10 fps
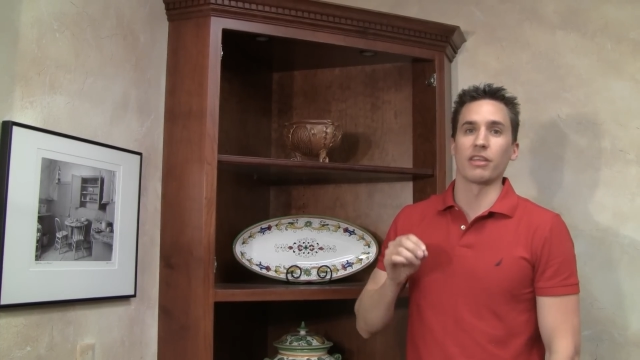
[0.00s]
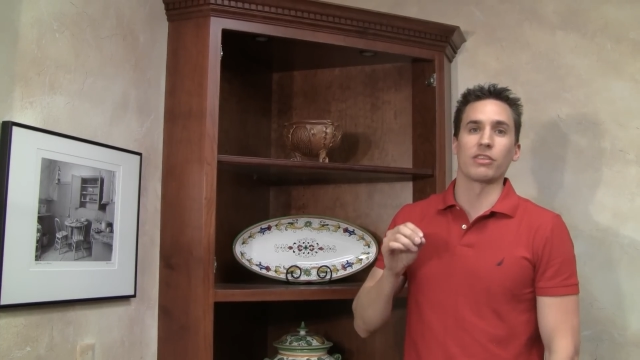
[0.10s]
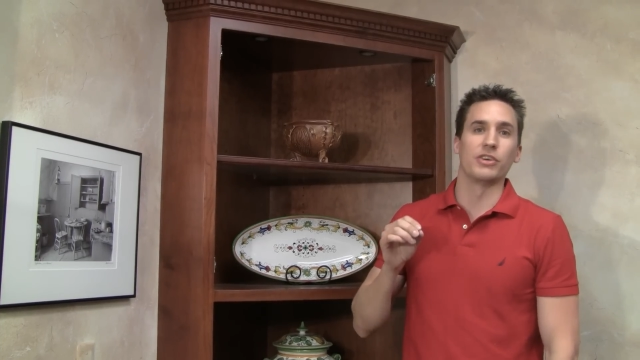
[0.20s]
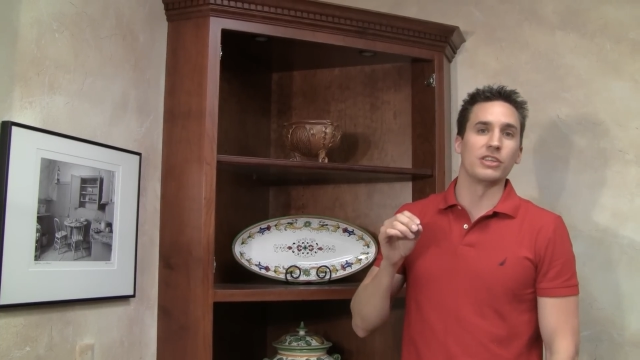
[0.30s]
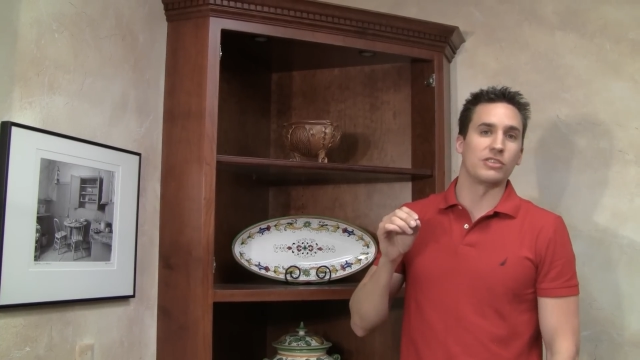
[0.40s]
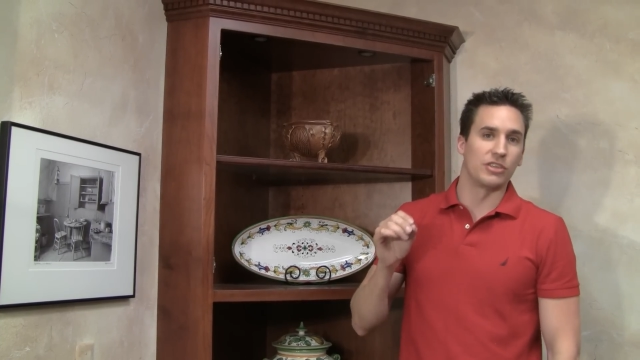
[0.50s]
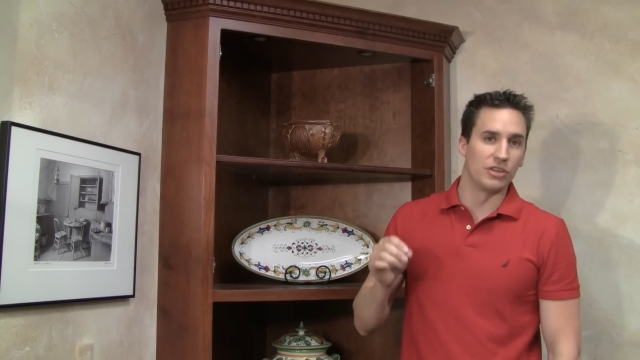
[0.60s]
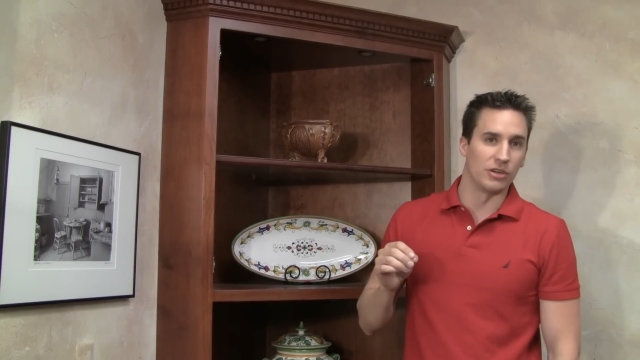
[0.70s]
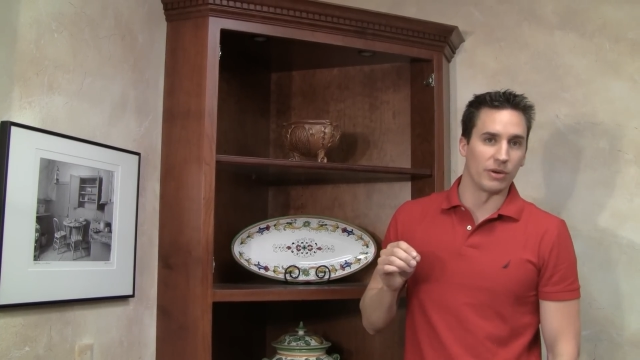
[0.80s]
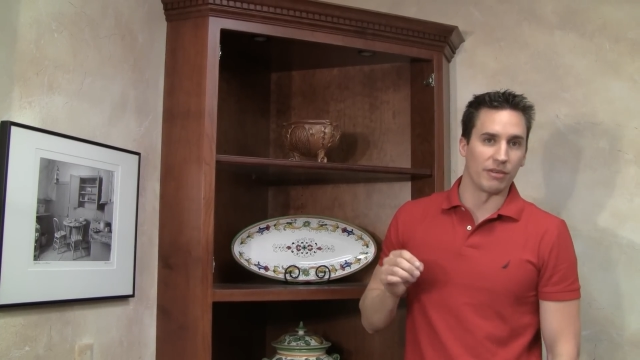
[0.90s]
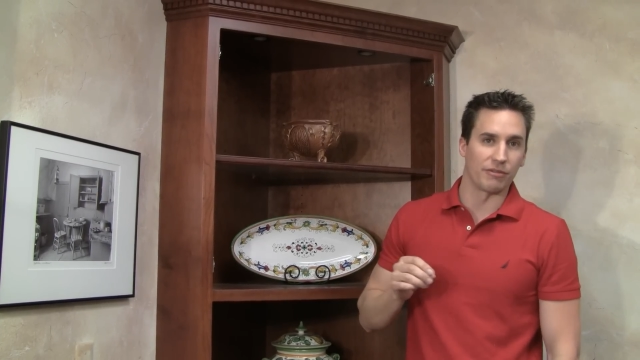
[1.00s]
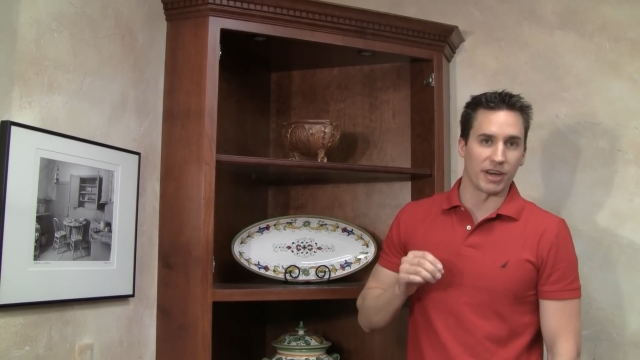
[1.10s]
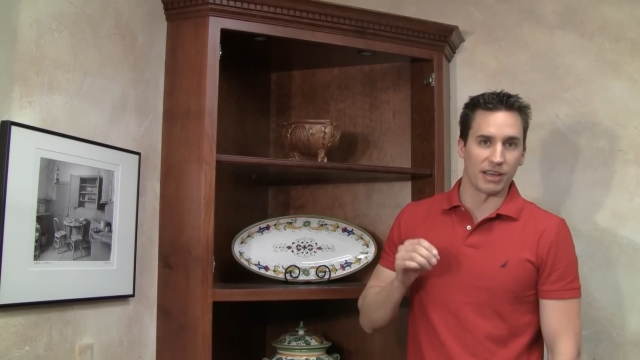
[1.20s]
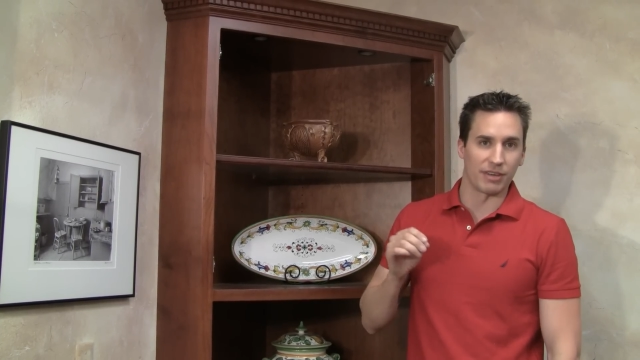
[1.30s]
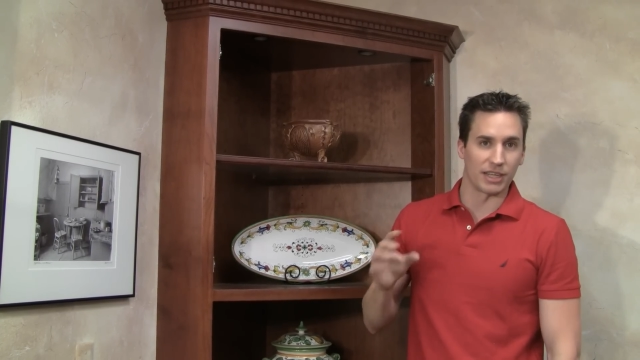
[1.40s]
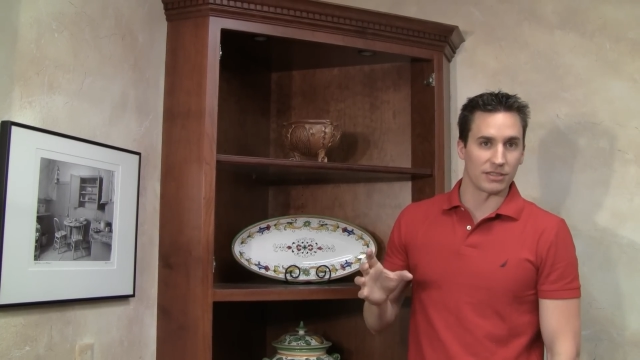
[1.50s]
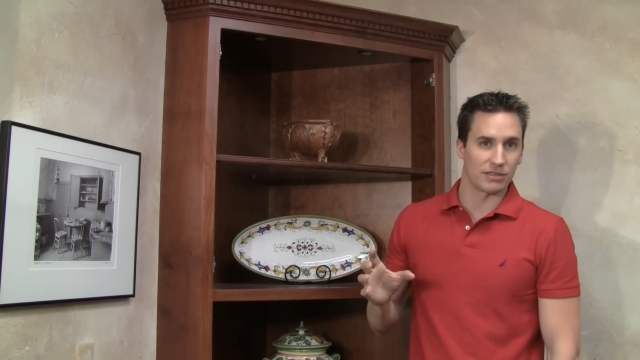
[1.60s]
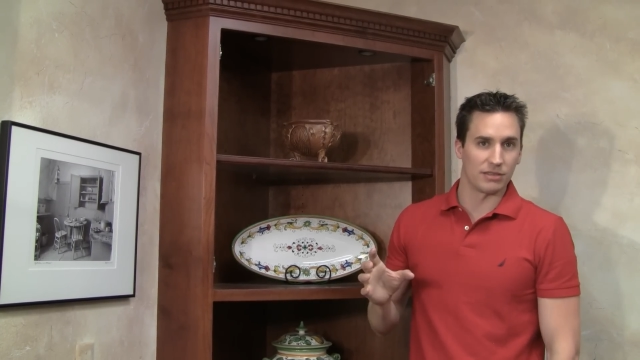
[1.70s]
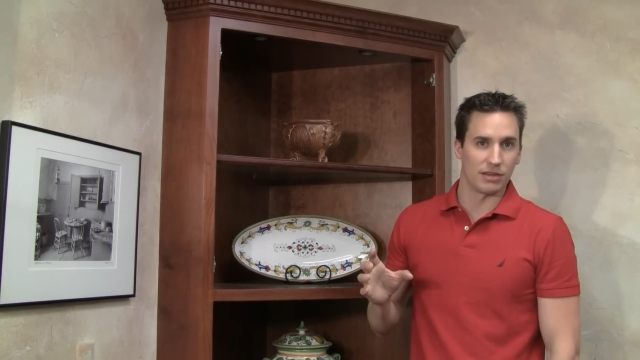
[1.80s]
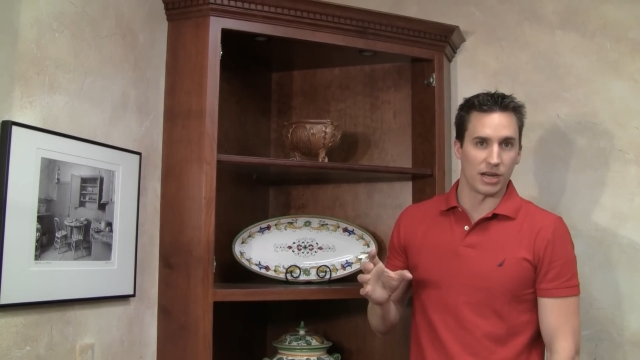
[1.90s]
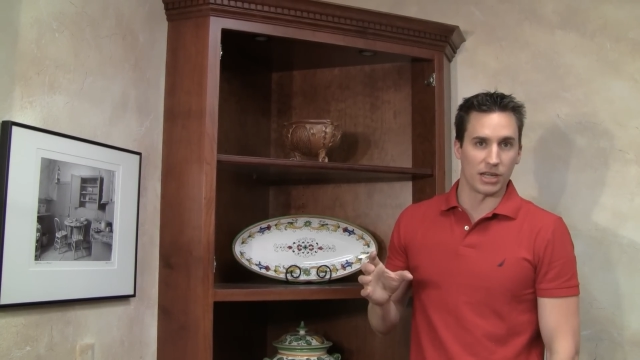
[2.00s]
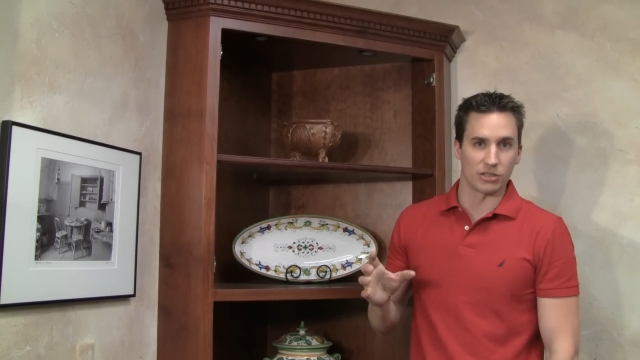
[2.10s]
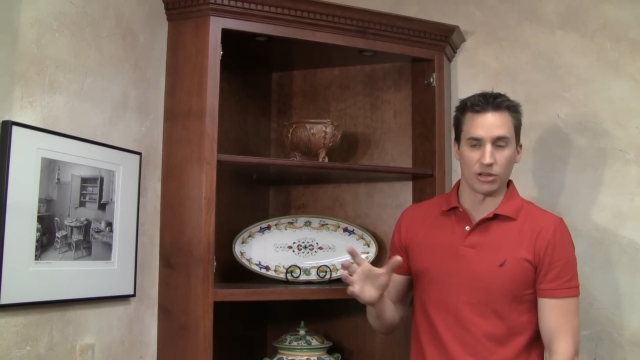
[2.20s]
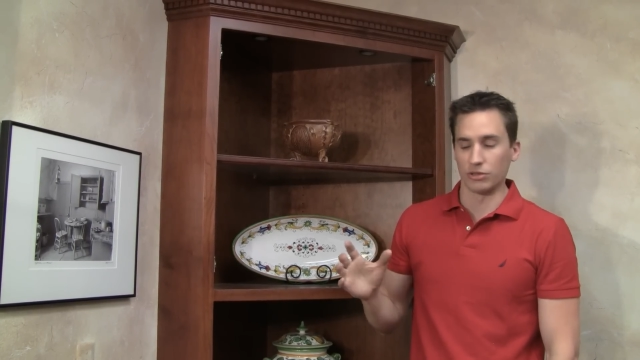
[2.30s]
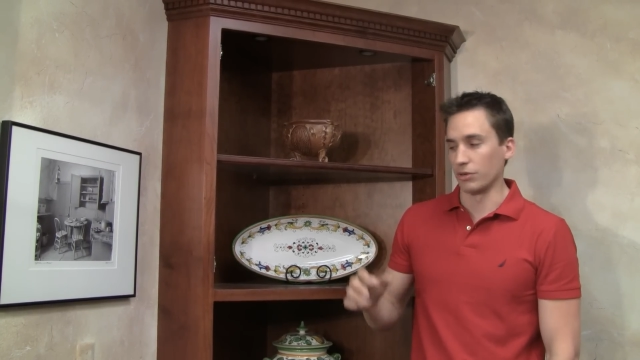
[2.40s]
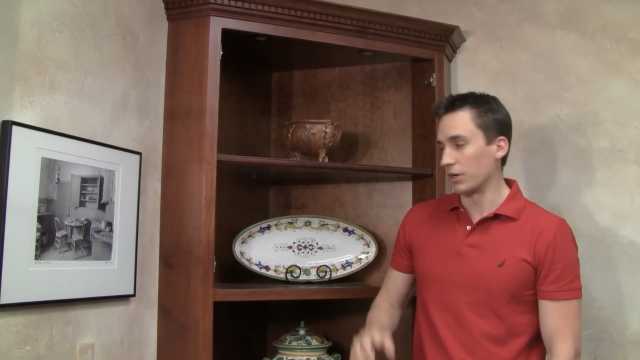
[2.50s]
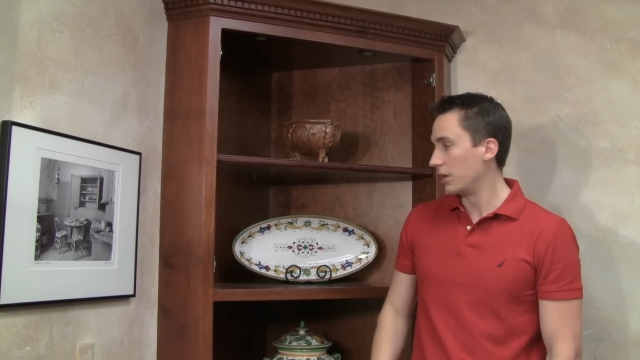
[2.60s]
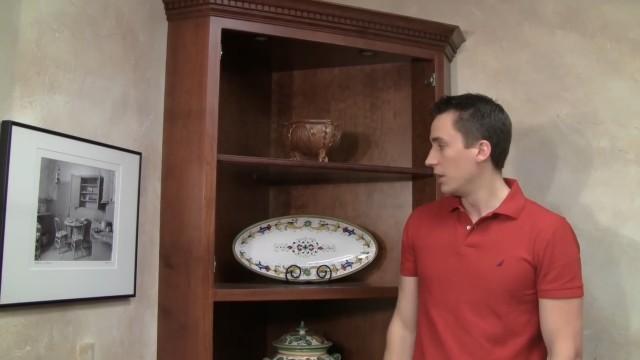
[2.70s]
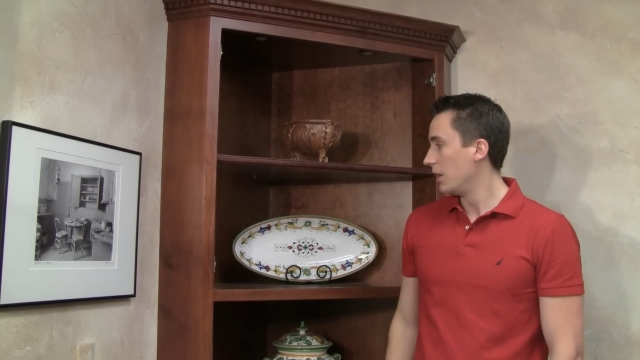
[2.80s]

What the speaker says: 32 5/8 tall door.